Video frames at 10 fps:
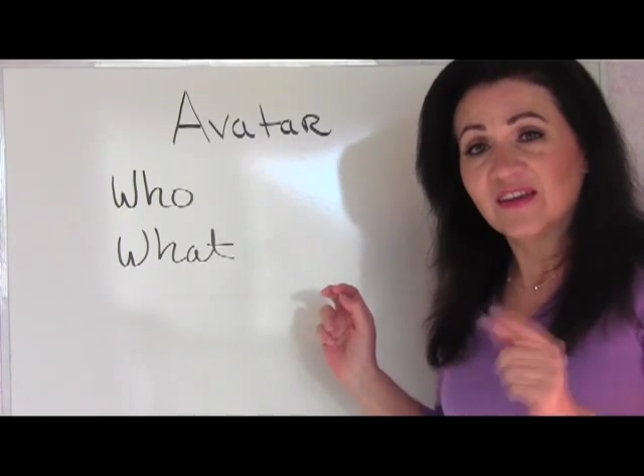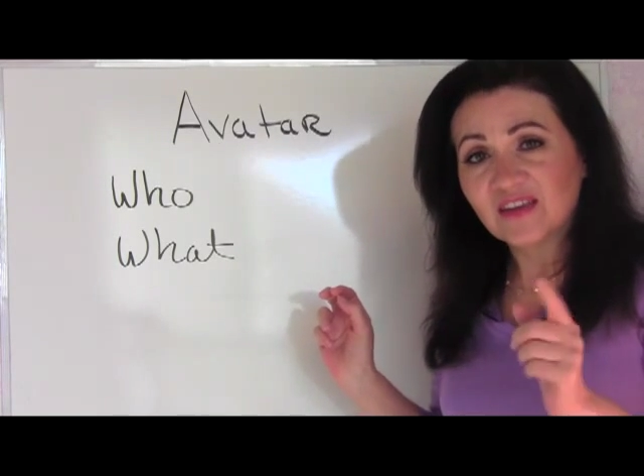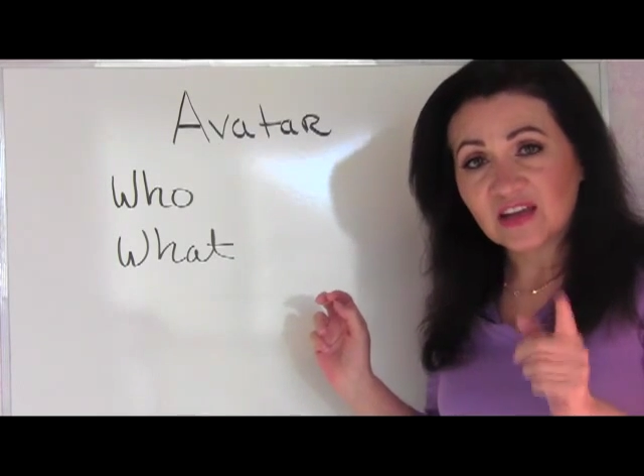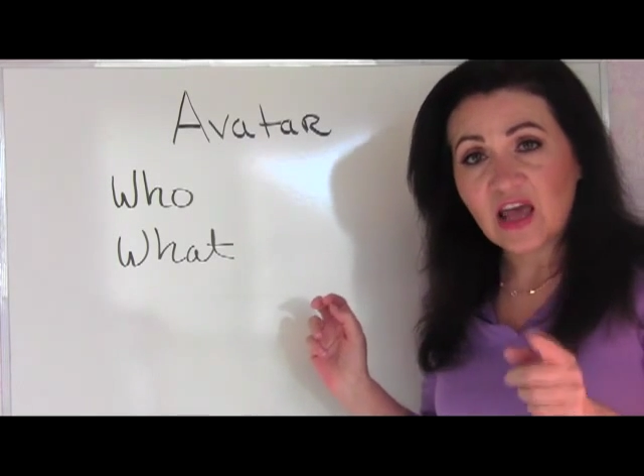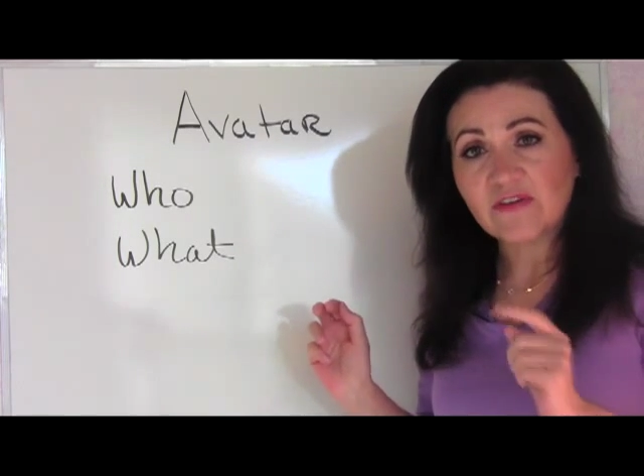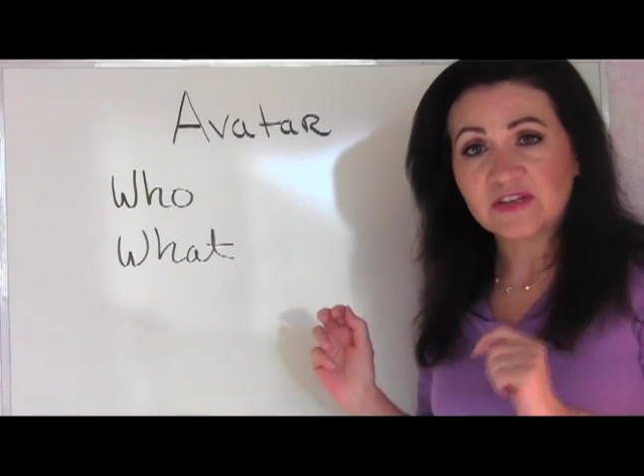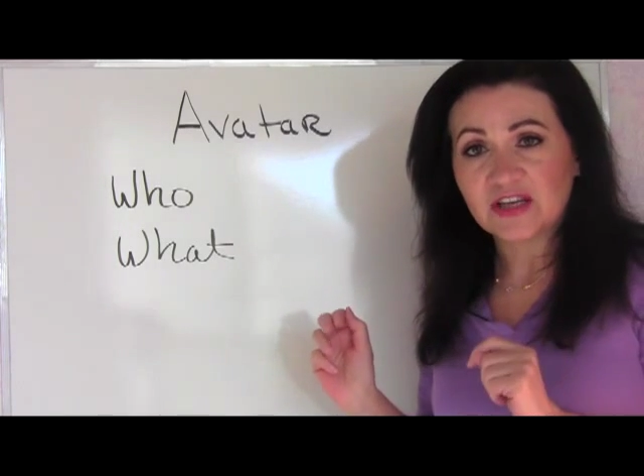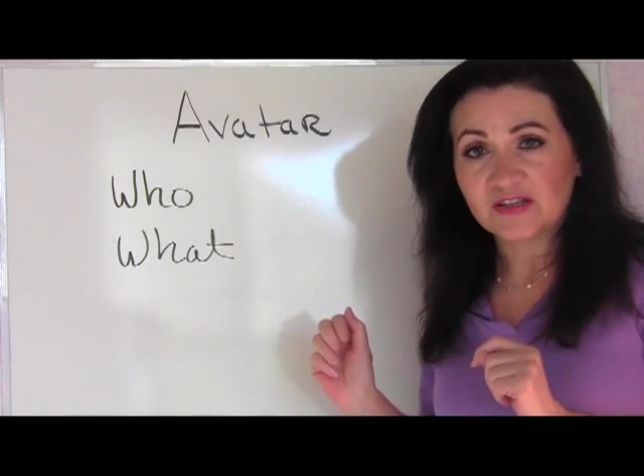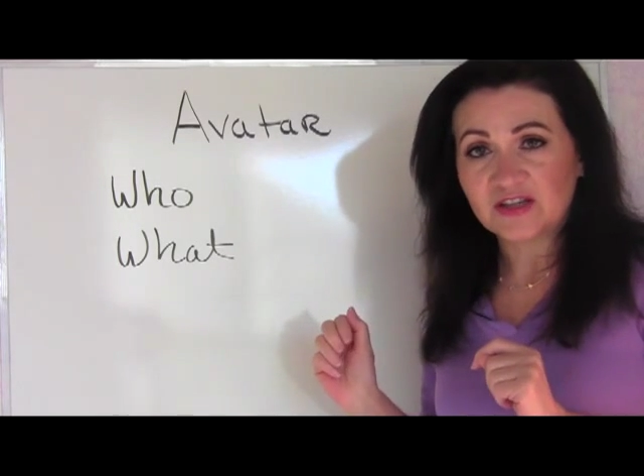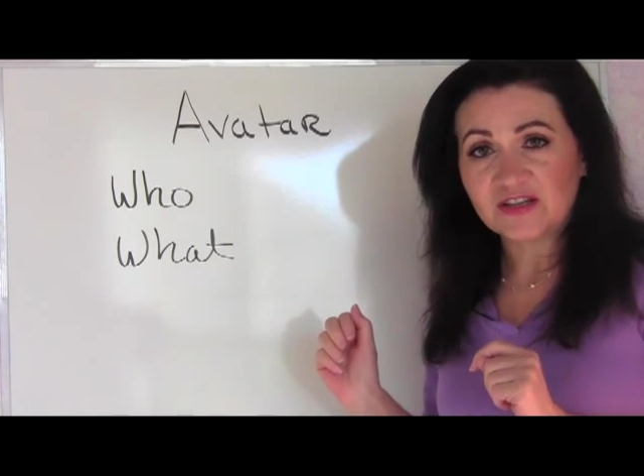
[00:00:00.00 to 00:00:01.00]
that have
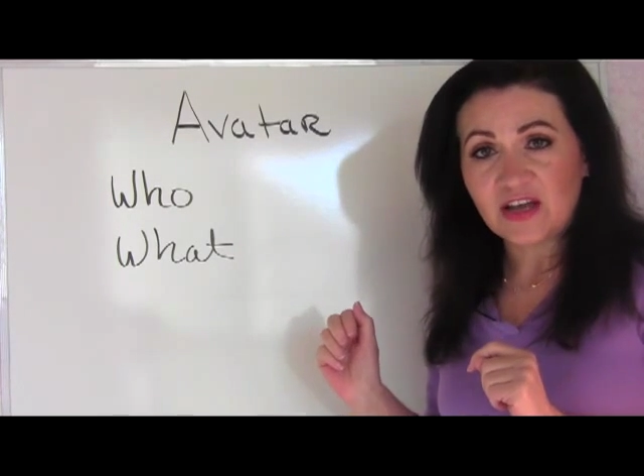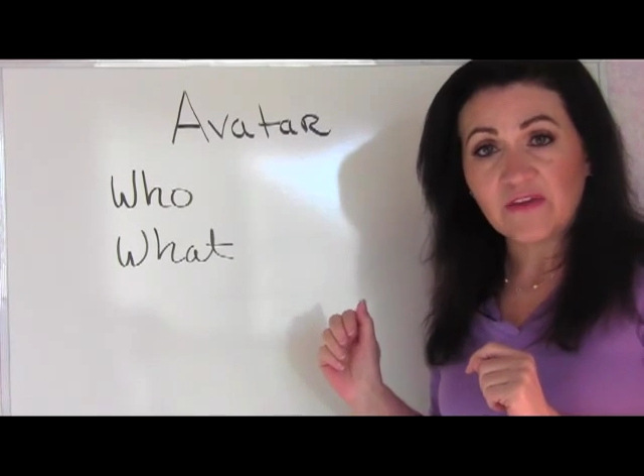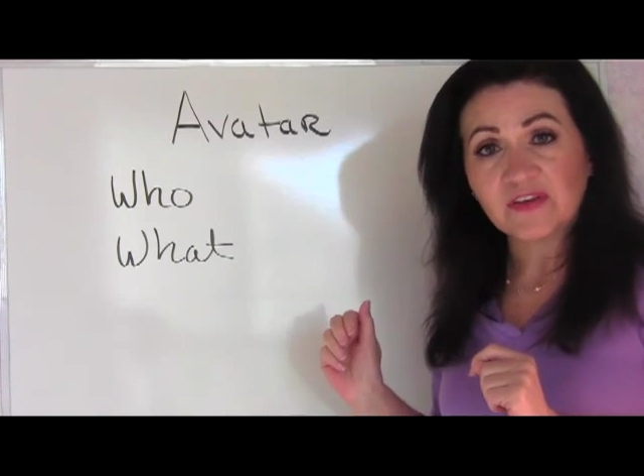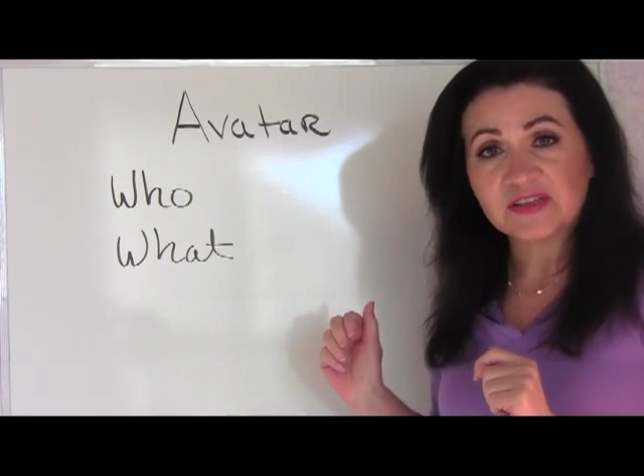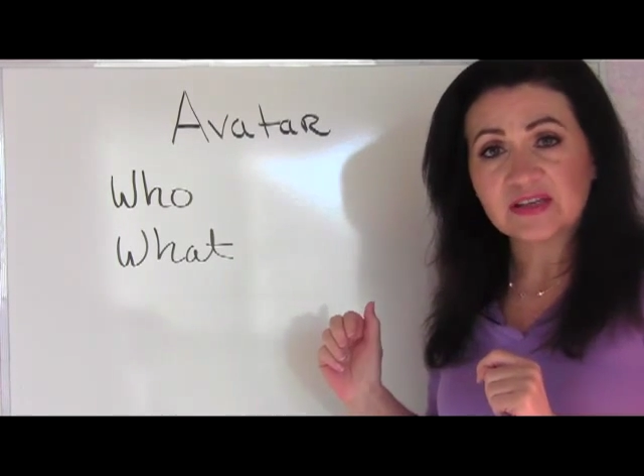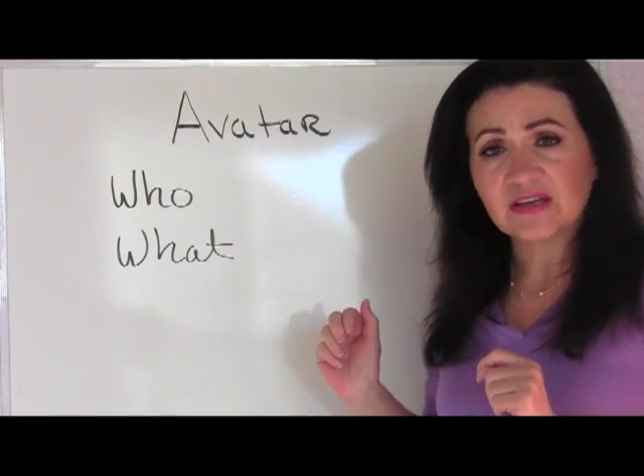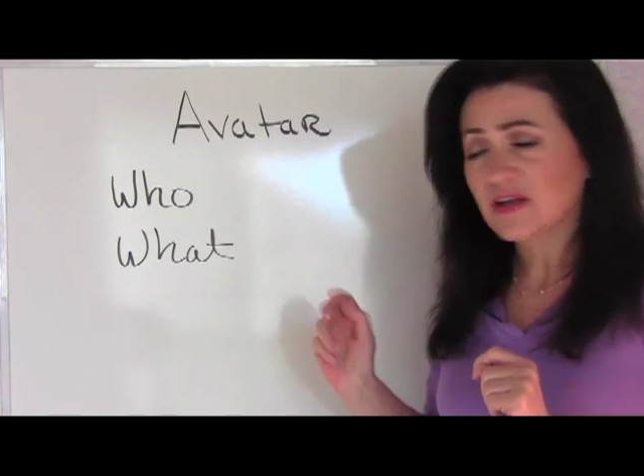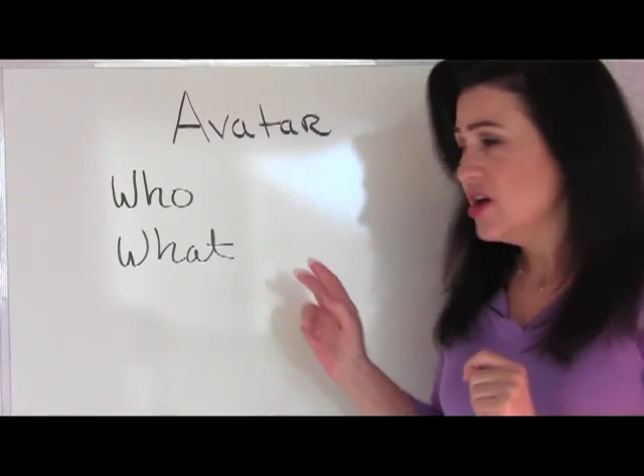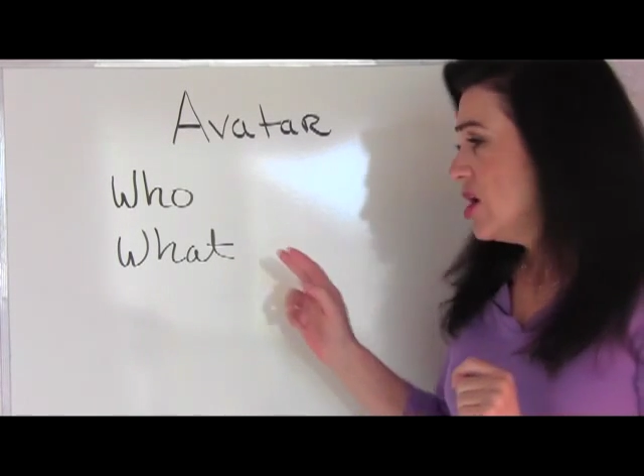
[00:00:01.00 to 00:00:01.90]
attention deficit.